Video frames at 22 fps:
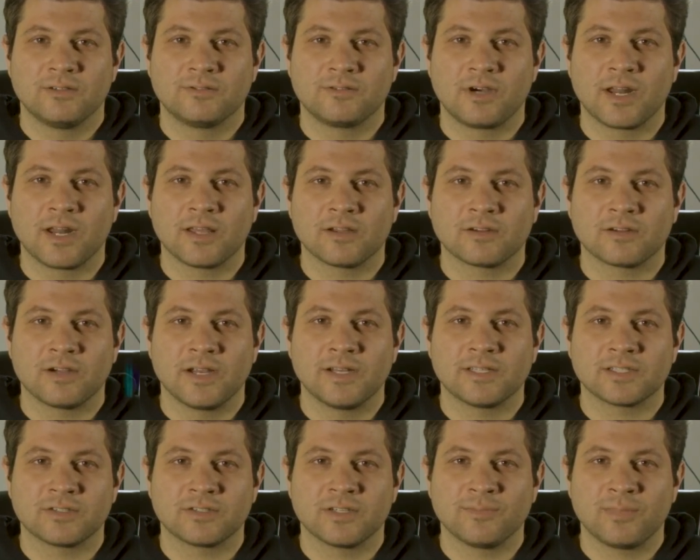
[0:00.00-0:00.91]
Writing a
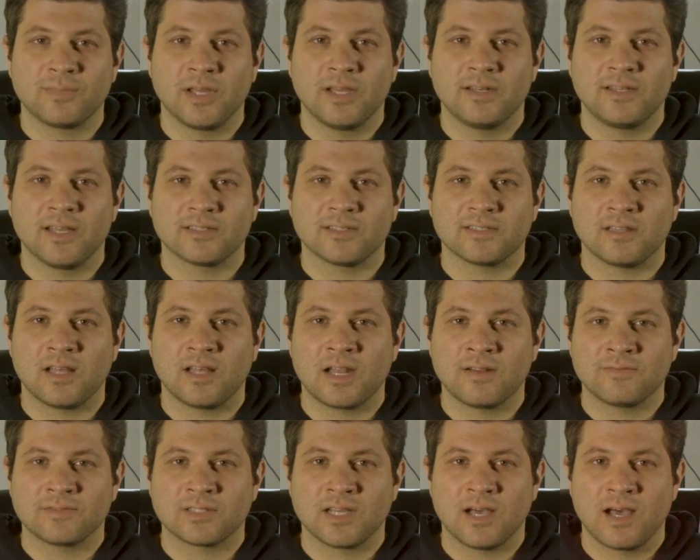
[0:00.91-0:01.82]
great screenplay takes a
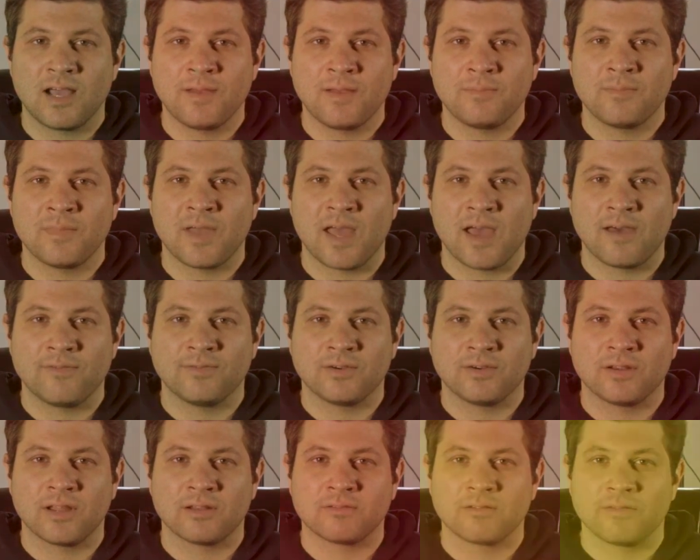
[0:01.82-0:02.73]
lot of time,
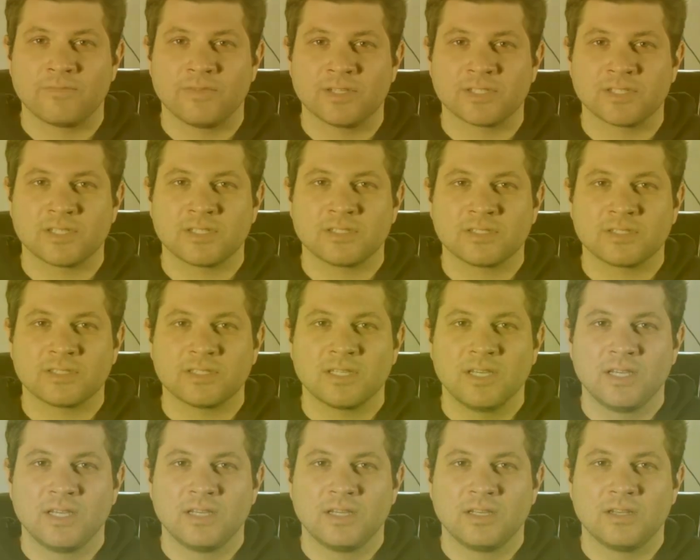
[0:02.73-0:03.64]
effort, and revisions.
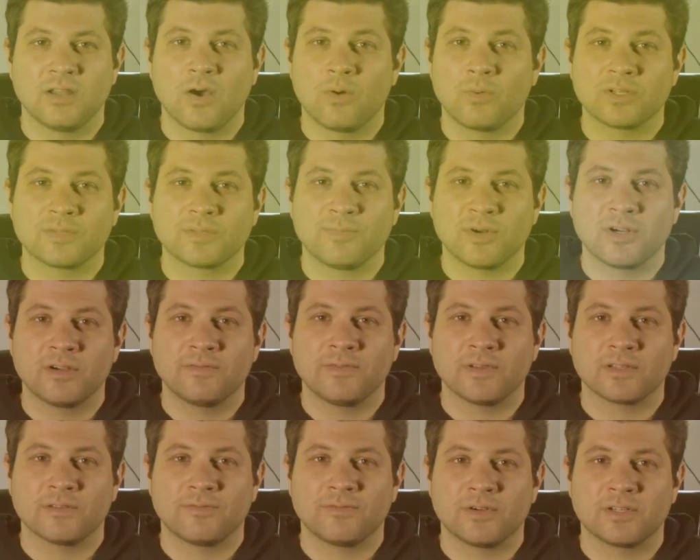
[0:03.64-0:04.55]
No one's
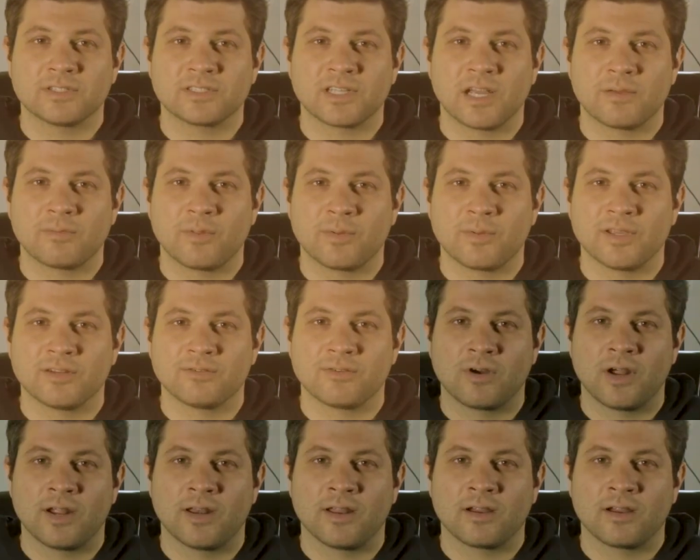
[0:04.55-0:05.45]
perfect the first time they begin
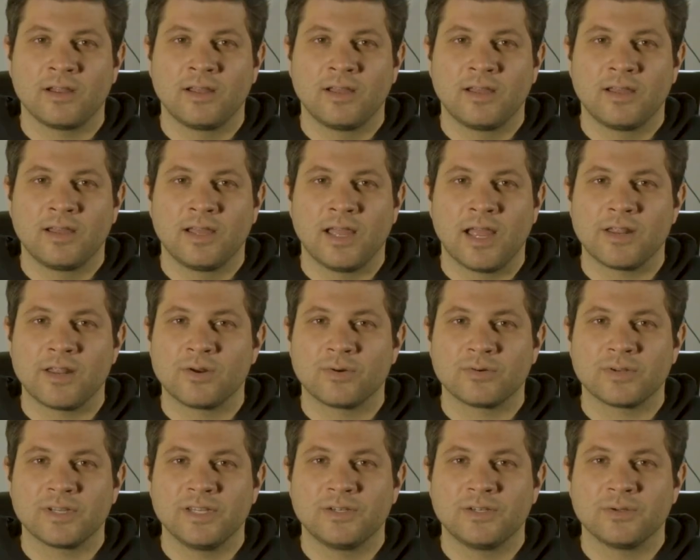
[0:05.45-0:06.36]
writing, and you
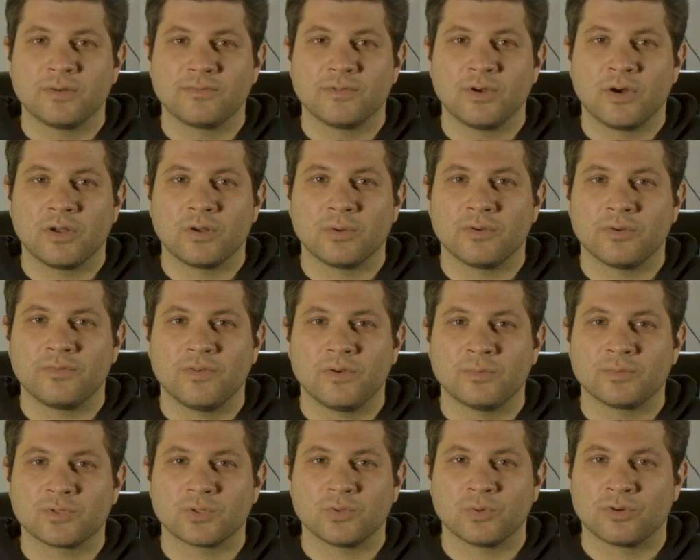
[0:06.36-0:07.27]
don't need to have gone to a
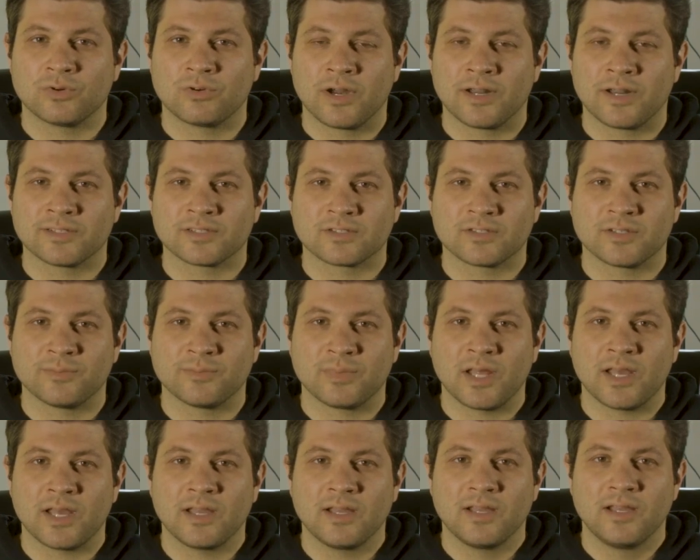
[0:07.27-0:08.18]
film school to write a
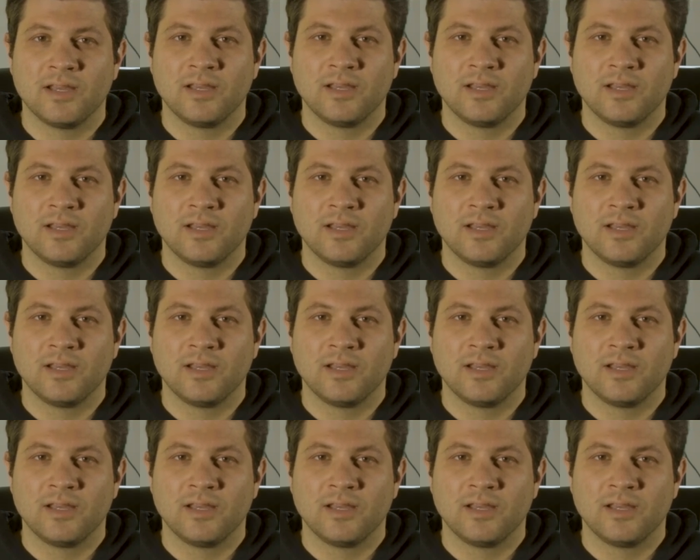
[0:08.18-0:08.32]
screenplay.